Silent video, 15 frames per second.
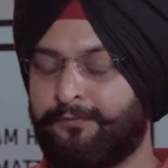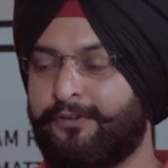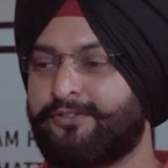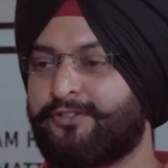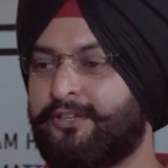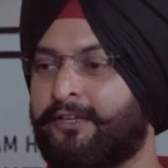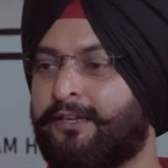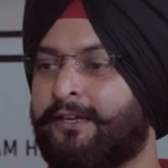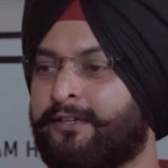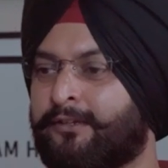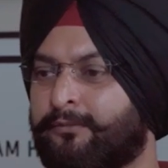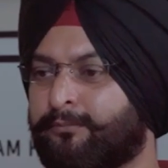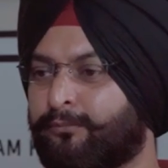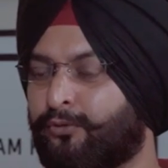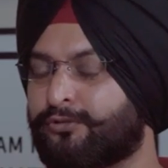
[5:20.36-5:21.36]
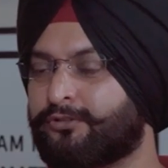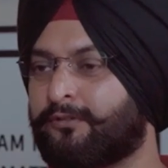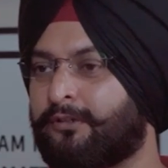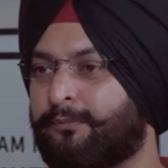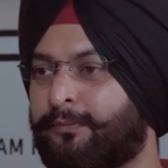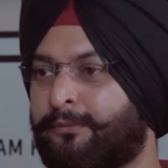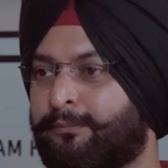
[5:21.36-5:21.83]
if we see, like, most
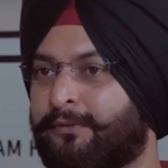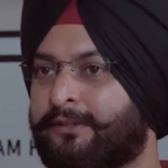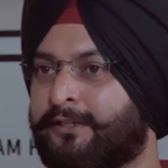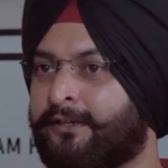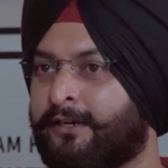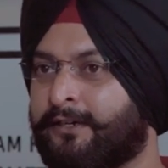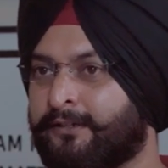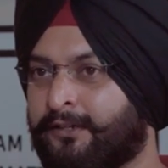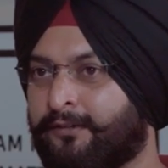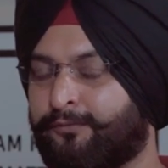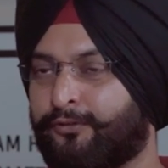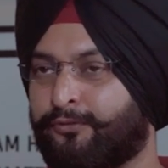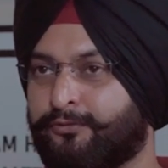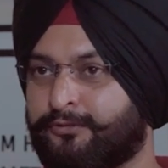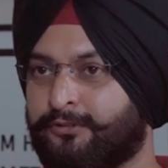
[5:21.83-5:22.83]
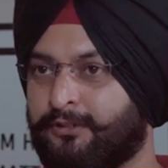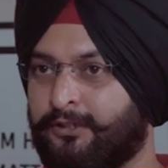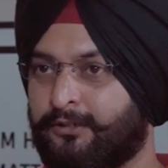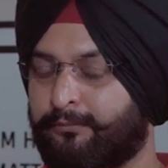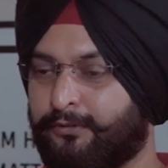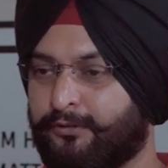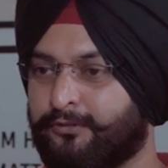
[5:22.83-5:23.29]
of the people, they get confused
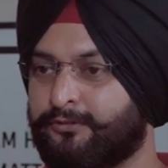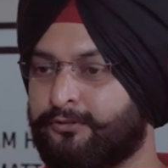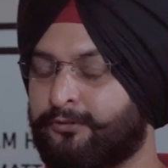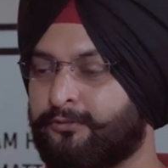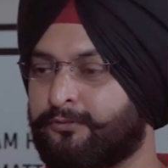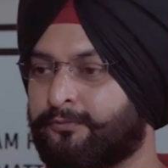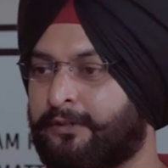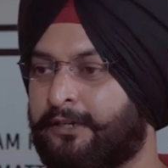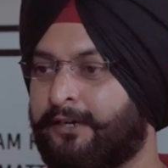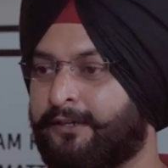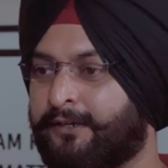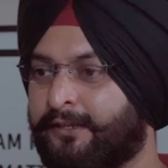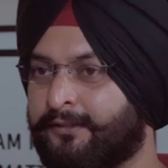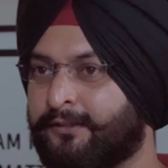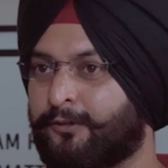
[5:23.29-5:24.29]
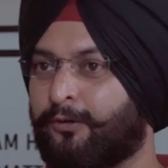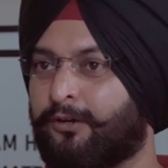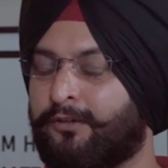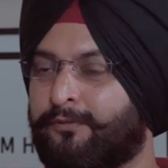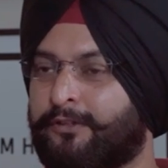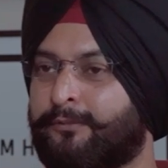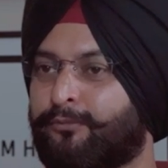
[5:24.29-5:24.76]
because, when I take the
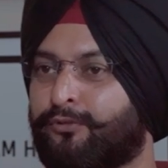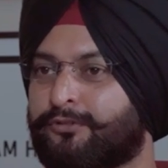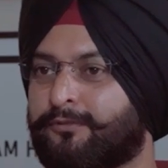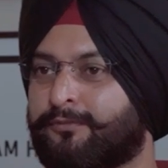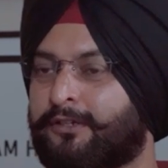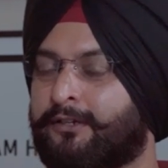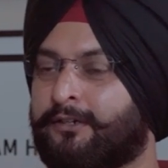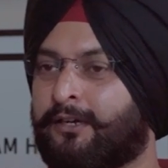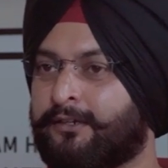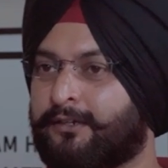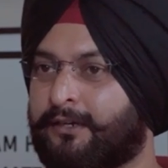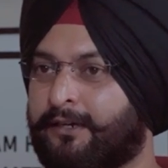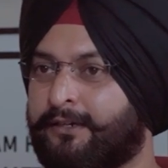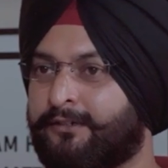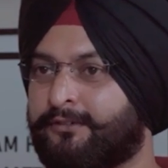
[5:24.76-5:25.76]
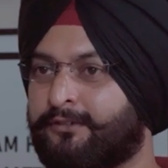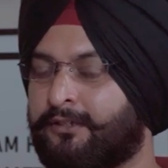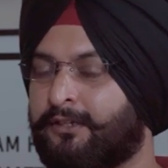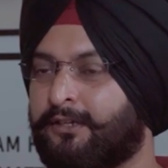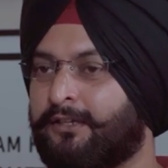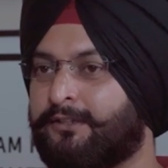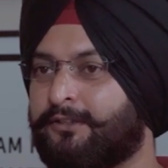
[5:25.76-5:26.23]
call with most of our clients,
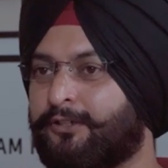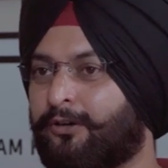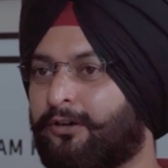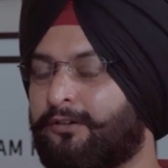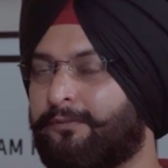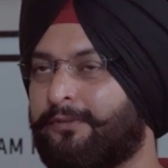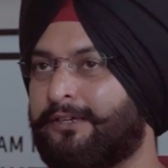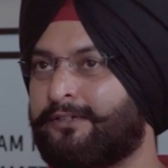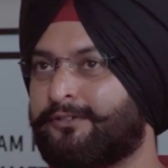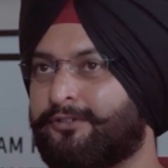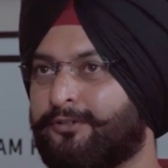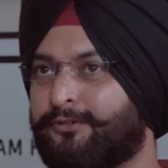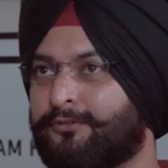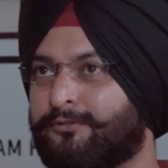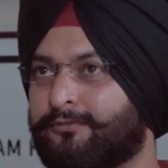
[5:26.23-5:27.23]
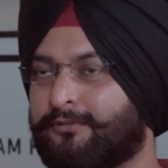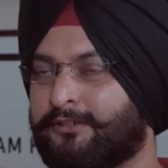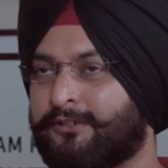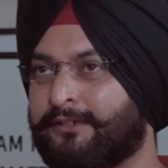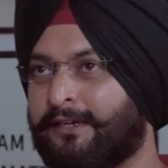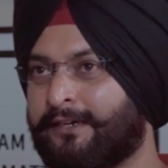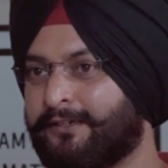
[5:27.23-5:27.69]
they always,
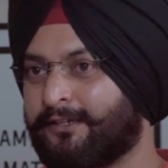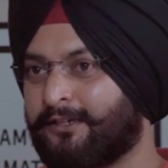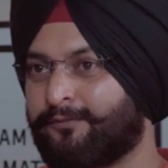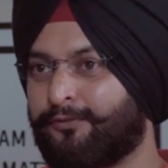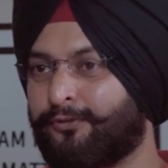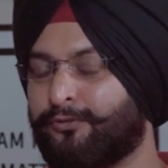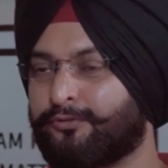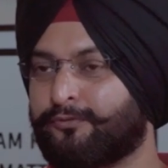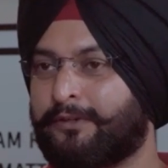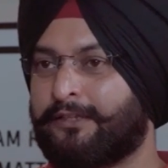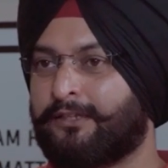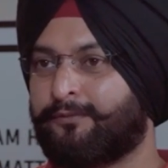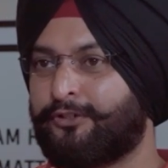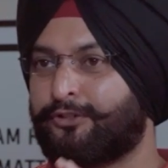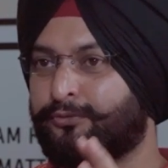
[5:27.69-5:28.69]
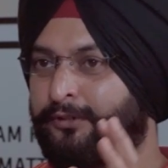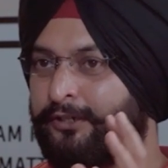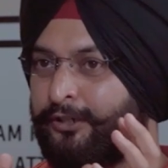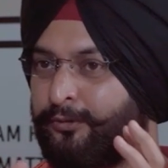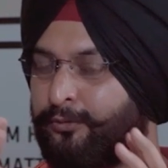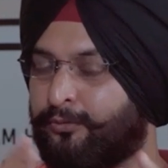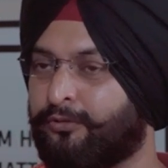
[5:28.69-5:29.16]
get confused whether we should
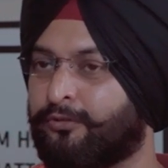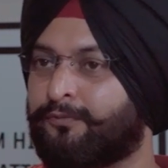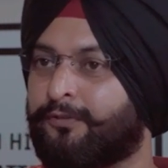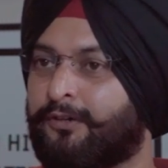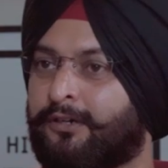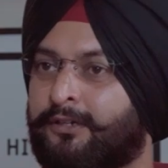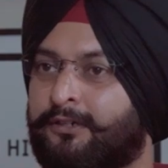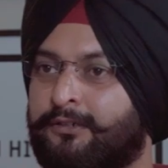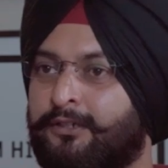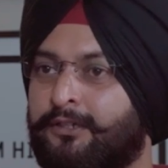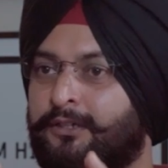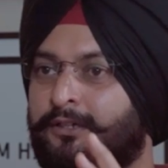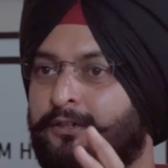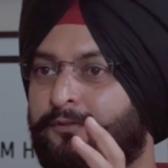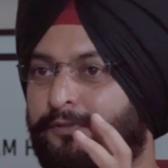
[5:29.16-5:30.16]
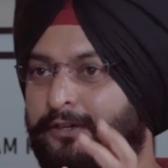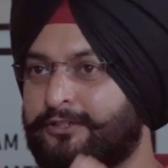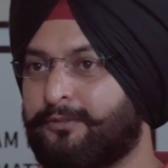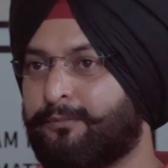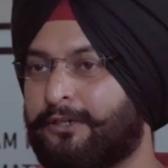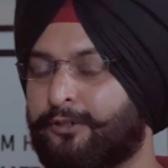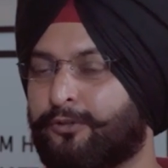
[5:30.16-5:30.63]
need to go for
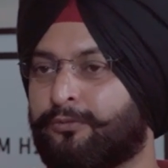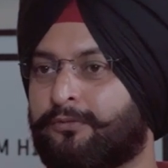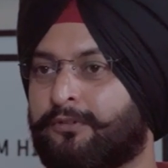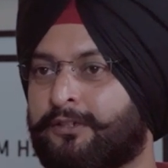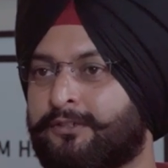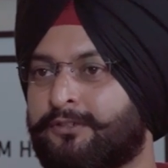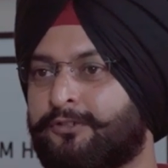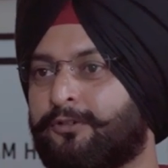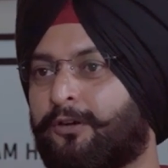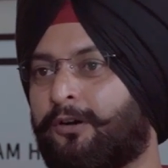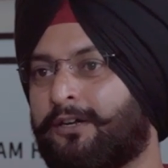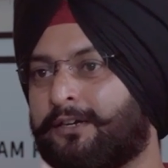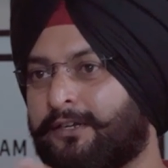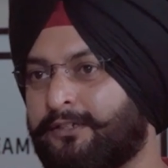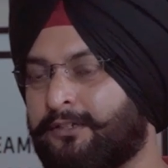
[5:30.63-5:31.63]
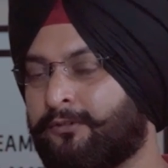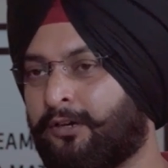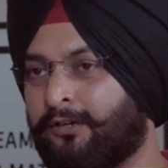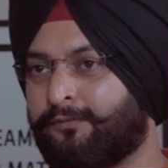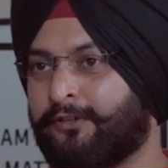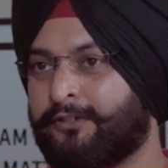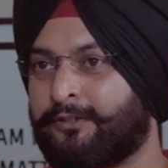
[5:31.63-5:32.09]
fungible tokens or
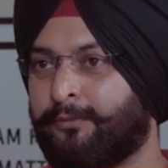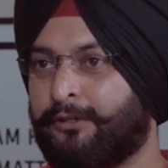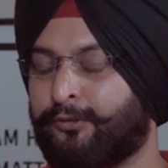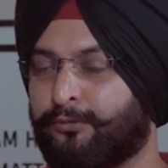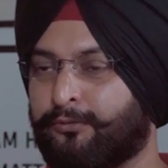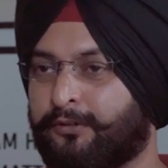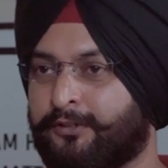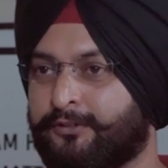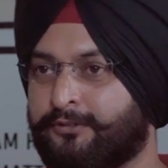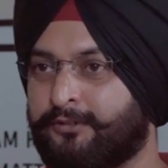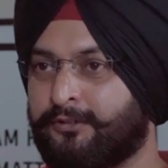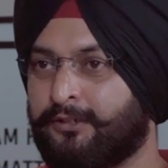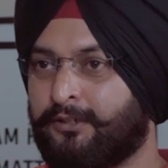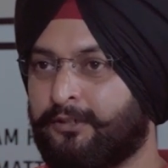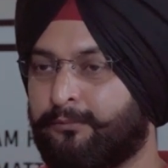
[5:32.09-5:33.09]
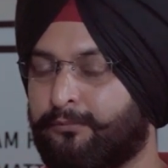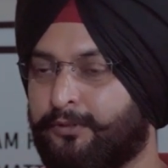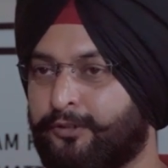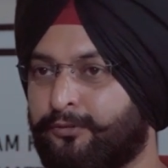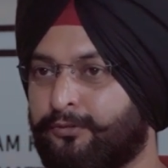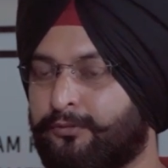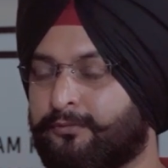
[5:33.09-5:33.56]
non-fungible tokens.
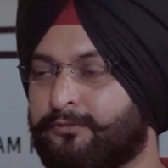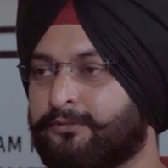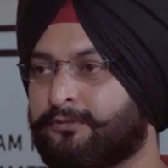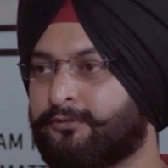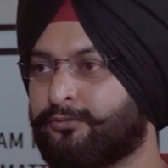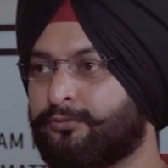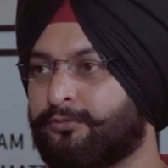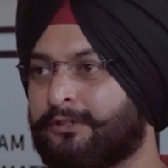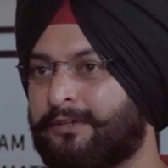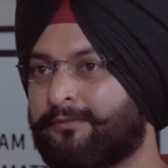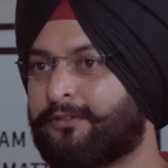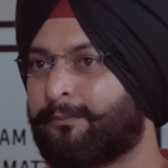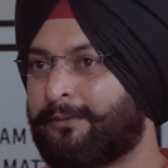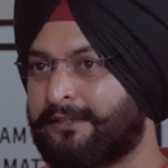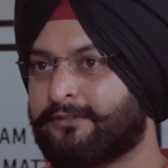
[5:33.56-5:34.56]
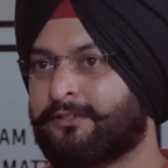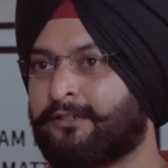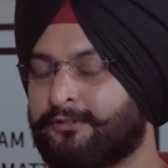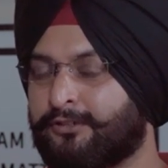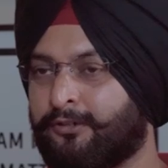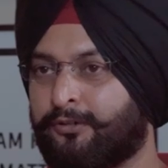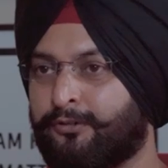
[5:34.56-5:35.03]
But, to give the best
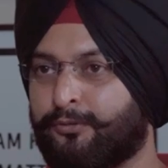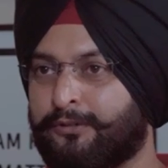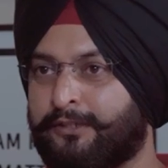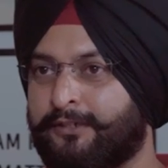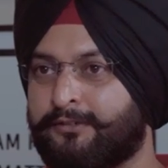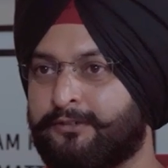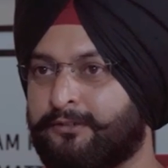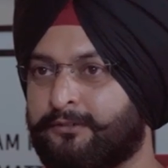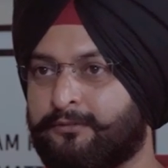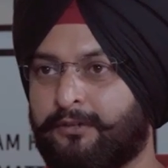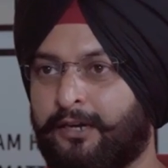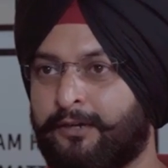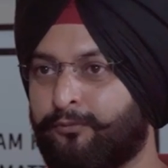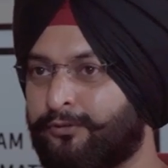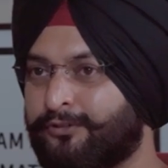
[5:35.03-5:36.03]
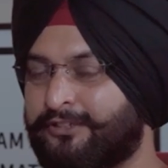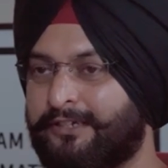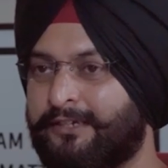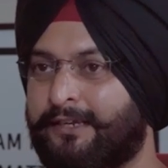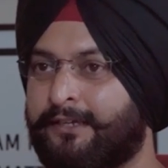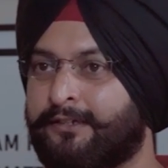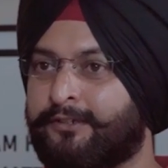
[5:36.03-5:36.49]
answer onto this, I won't
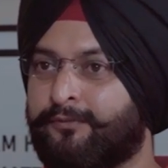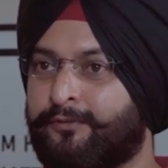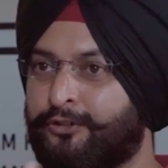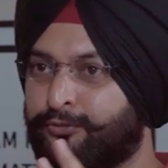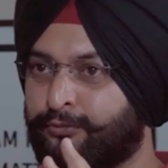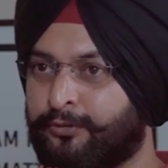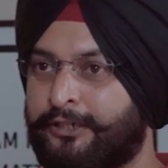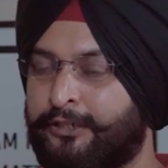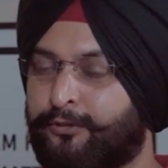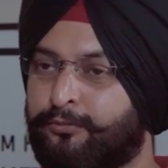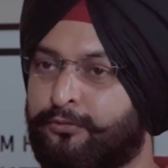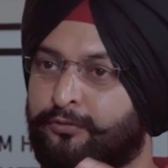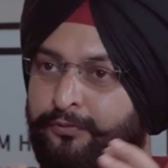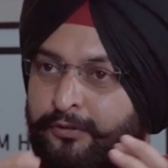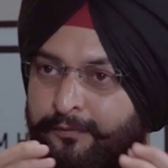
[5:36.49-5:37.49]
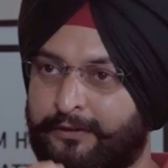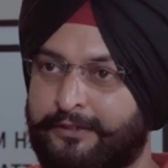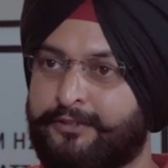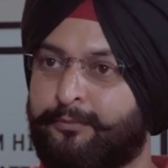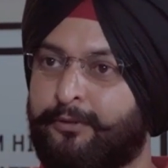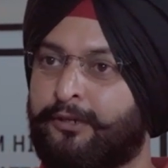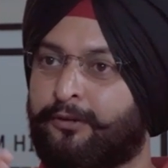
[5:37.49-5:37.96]
say like we should need to go for
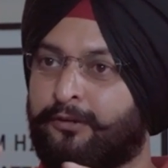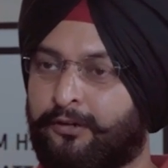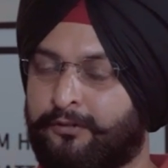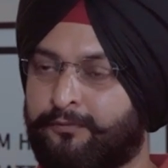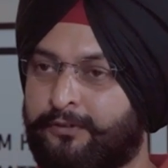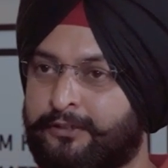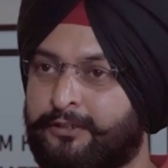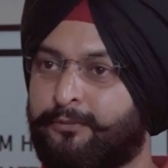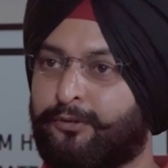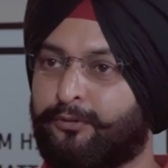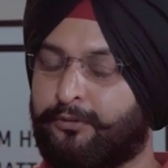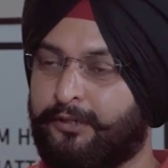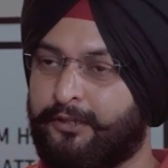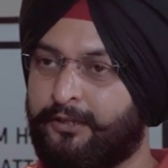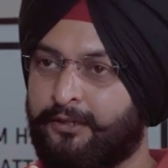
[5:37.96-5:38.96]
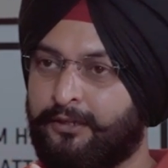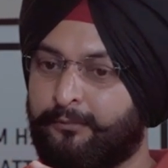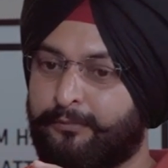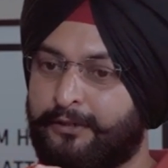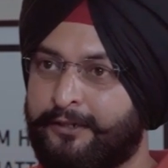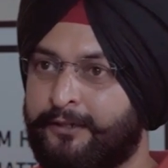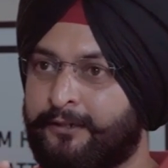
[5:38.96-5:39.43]
fungible or non-fungible only,
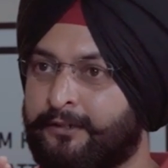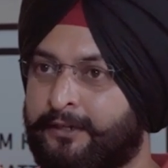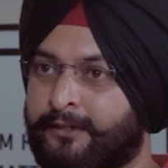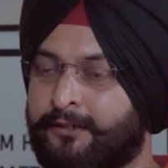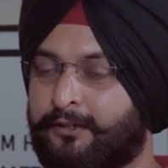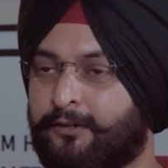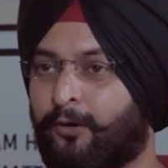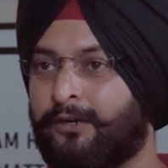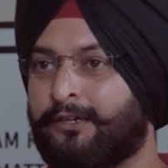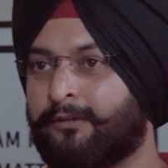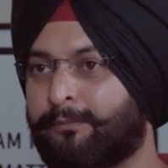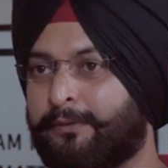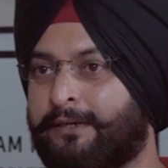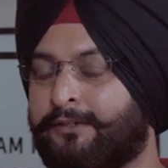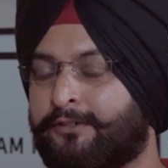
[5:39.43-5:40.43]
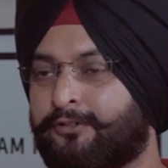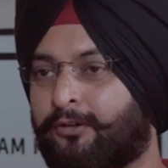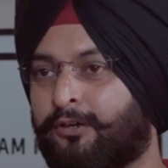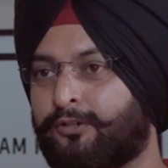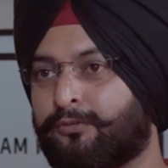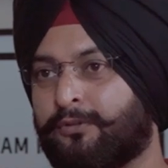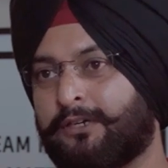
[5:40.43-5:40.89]
but it all depends
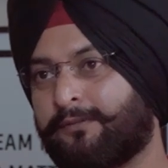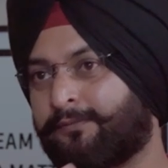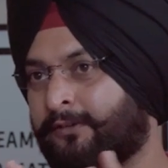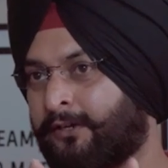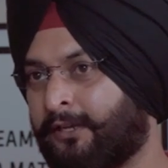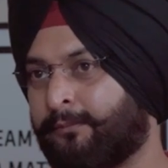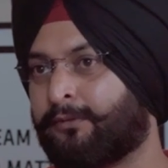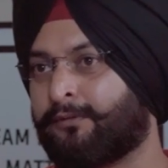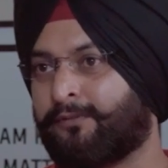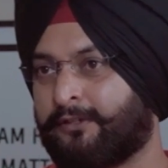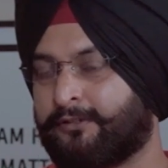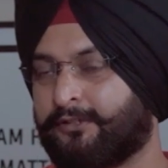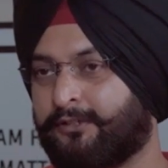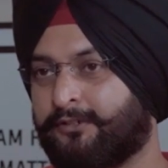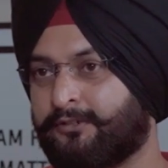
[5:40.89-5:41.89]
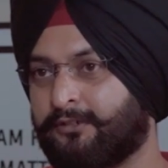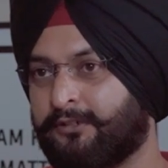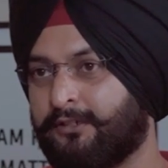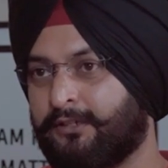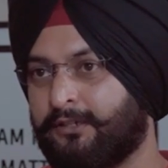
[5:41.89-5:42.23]
onto a different type of assets.